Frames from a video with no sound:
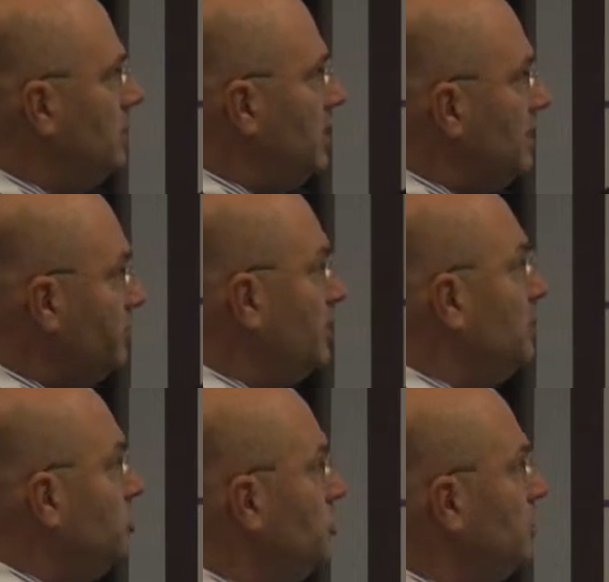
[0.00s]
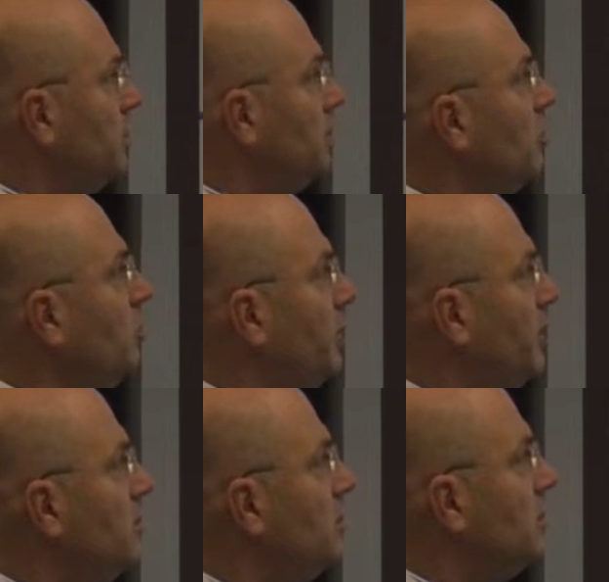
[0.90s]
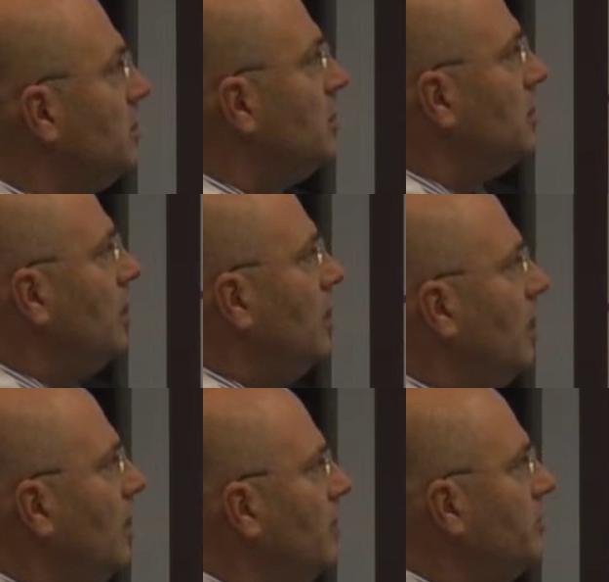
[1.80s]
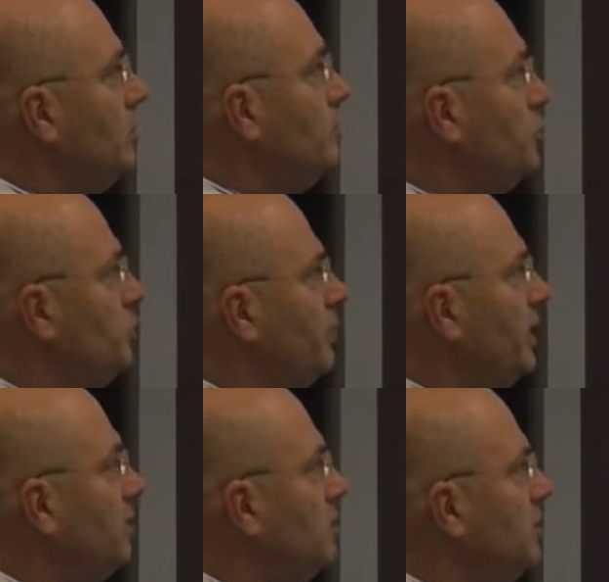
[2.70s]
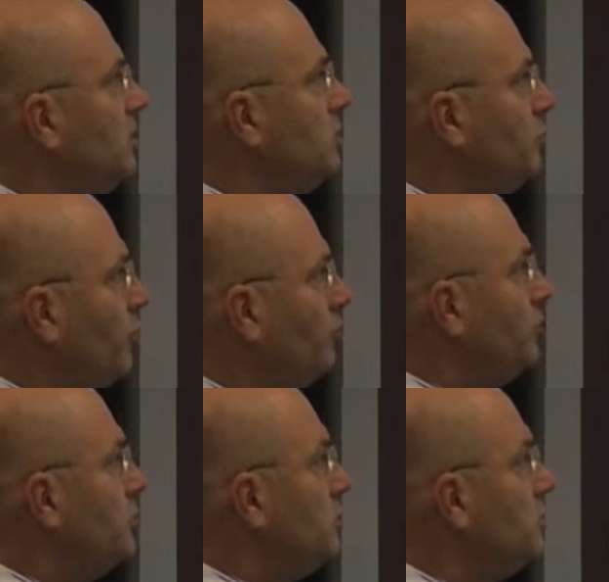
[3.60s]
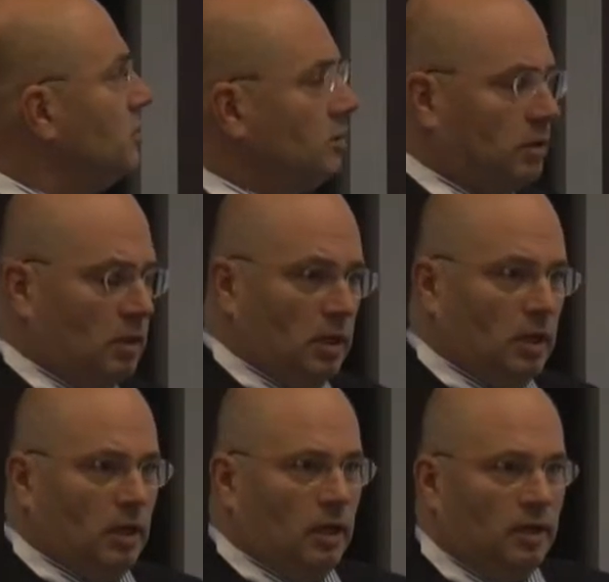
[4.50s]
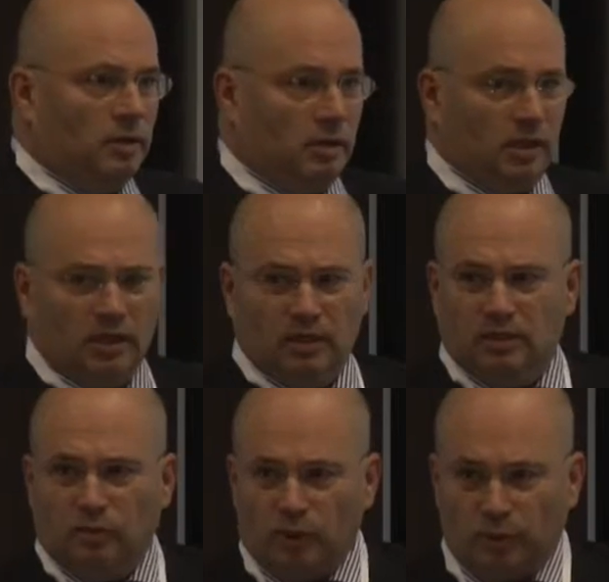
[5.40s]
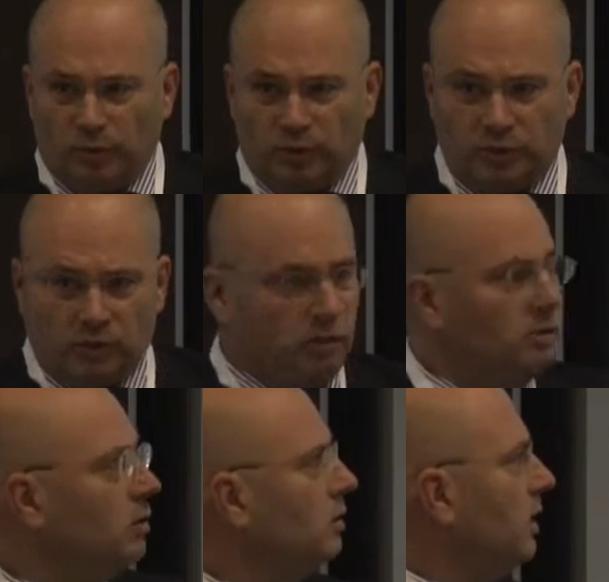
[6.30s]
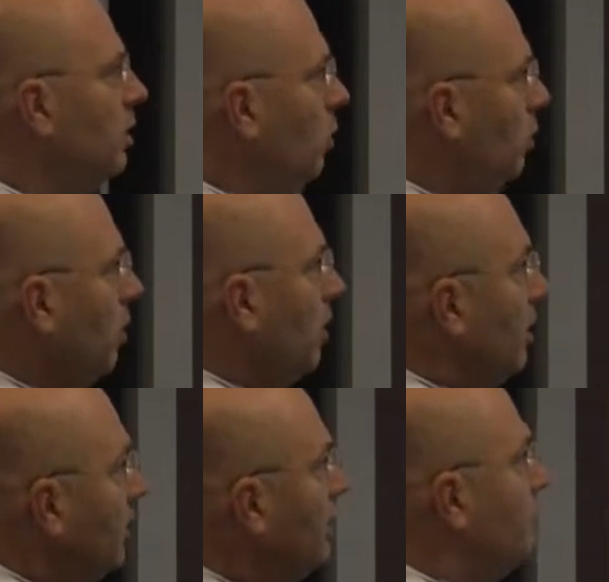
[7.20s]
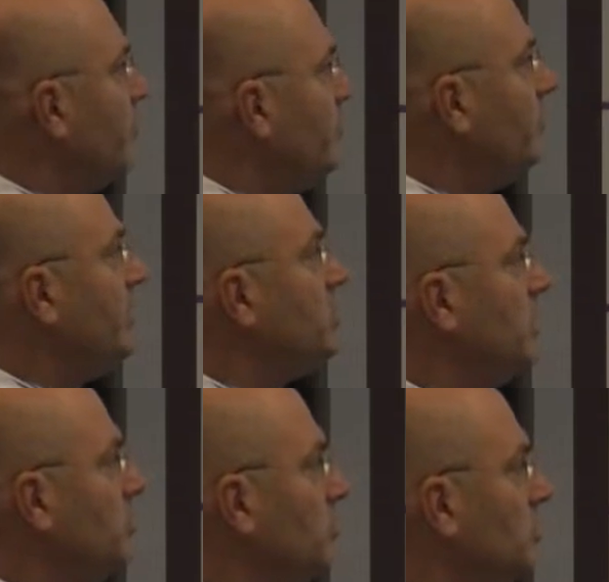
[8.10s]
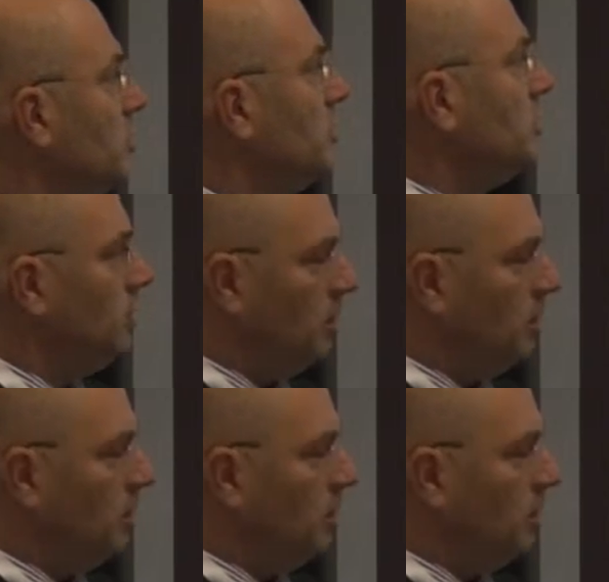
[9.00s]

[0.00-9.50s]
the network and utility companies, the municipalities, the provinces, the water boards, they all are very great stakeholders.